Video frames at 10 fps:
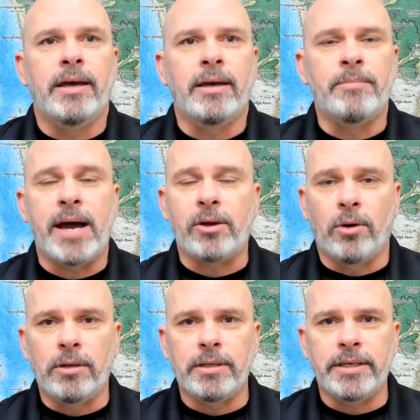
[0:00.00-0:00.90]
And my
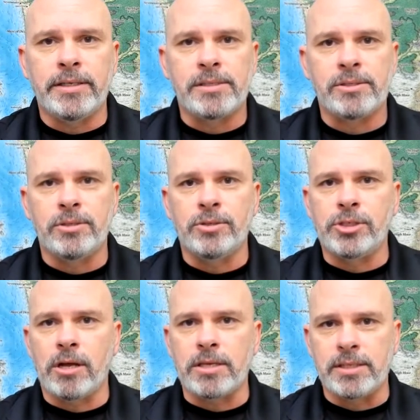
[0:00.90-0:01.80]
goal is to
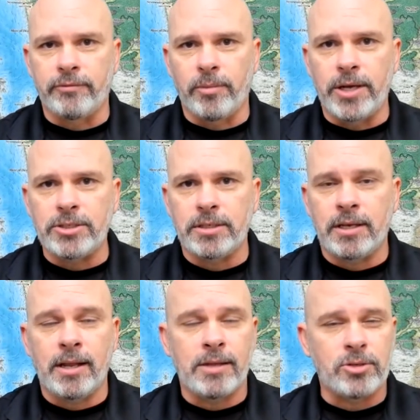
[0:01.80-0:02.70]
share this information
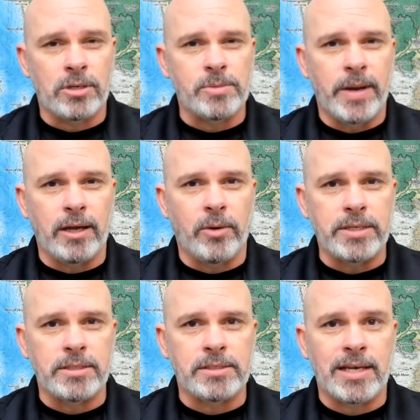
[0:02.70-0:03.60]
and answer as many
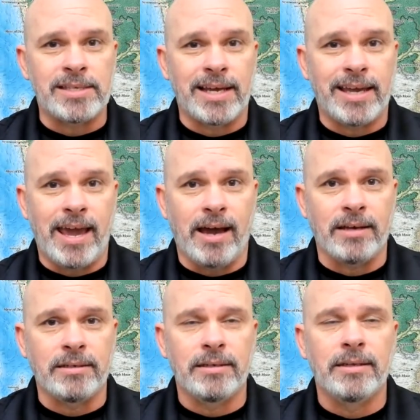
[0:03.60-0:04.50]
questions as I
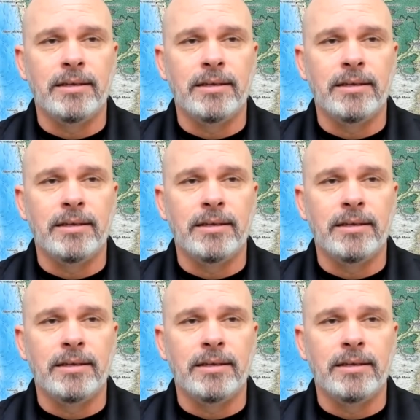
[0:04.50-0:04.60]
can.